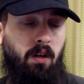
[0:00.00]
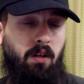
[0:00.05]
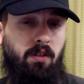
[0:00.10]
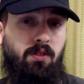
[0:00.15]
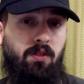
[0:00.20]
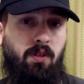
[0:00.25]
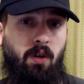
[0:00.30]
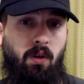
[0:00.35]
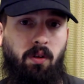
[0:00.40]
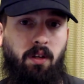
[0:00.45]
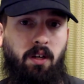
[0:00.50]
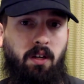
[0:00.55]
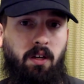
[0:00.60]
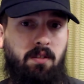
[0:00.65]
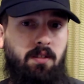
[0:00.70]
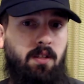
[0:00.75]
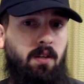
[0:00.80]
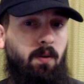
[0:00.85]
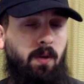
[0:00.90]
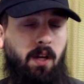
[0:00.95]
snow
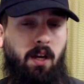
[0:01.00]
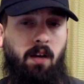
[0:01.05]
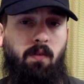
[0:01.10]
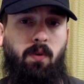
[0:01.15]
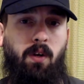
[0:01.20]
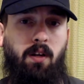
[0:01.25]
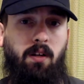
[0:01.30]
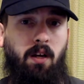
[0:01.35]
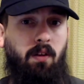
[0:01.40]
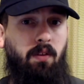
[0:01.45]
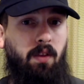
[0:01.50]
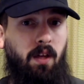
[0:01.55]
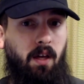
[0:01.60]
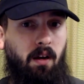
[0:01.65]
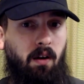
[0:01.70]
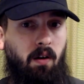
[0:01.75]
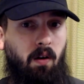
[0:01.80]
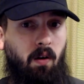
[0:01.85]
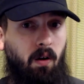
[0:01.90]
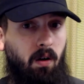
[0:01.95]
lands that we have right now
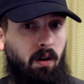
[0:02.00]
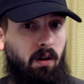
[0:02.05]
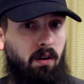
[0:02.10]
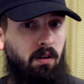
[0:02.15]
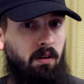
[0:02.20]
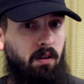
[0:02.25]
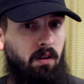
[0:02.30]
that are